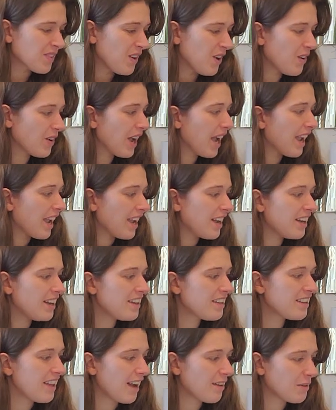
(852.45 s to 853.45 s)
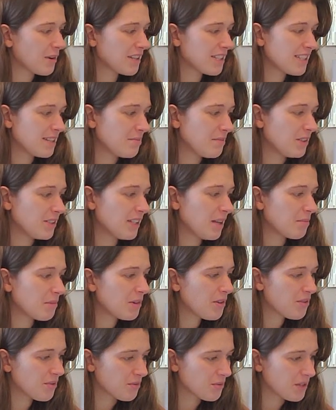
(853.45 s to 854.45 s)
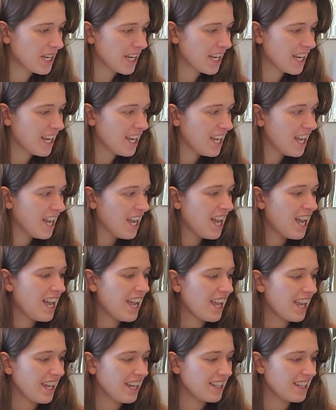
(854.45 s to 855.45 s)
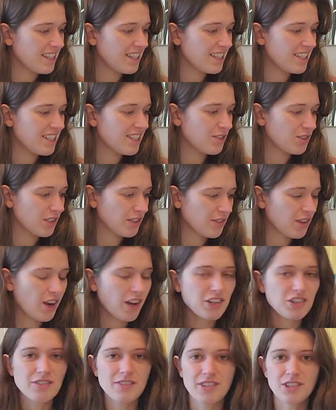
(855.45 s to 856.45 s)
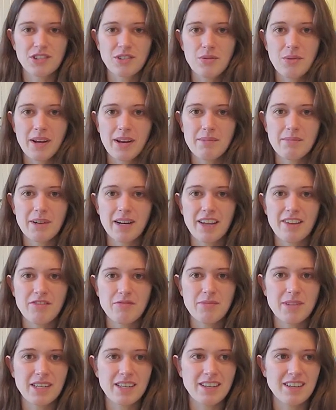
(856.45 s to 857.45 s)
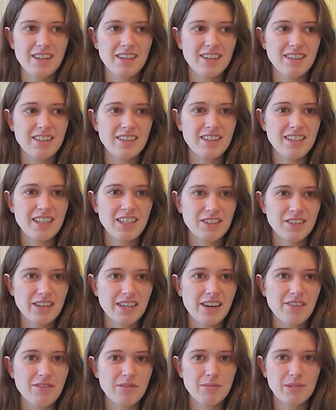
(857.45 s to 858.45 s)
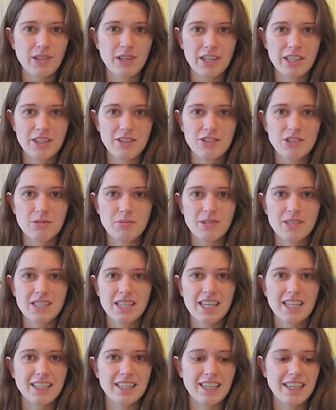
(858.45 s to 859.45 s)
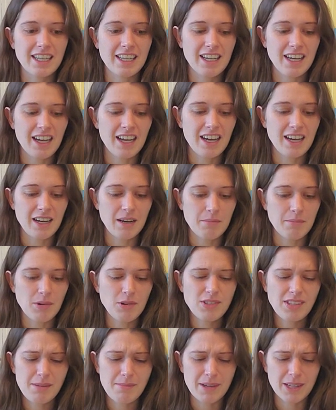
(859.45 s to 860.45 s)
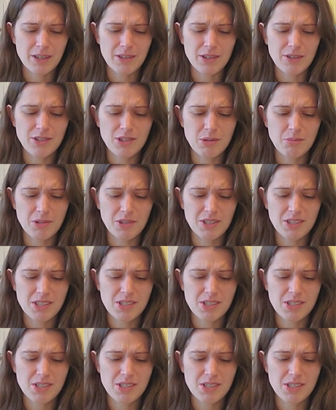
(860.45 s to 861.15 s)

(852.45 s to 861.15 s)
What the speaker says: Okay, that one's simple. Number three is sort of a controversial one, but I've been hearing it from a lot of YouTubers lately, mostly bigger YouTubers.